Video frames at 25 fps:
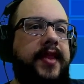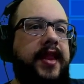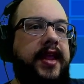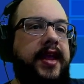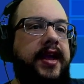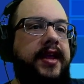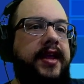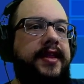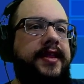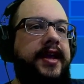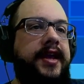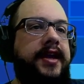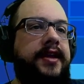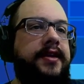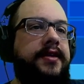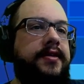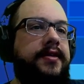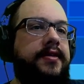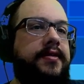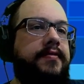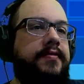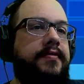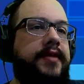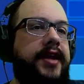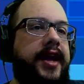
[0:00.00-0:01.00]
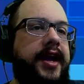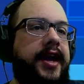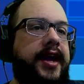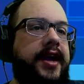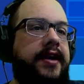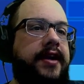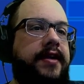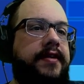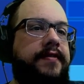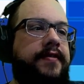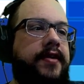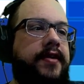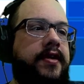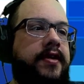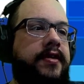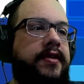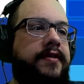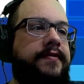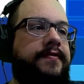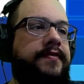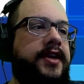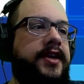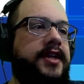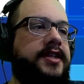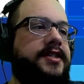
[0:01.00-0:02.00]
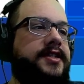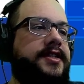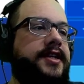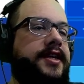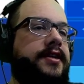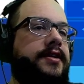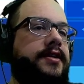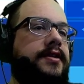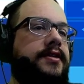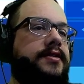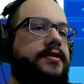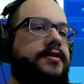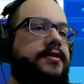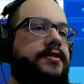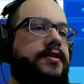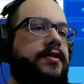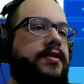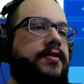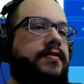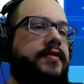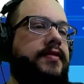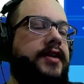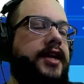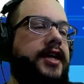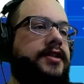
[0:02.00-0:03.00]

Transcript: And then we have our flick stick. So when I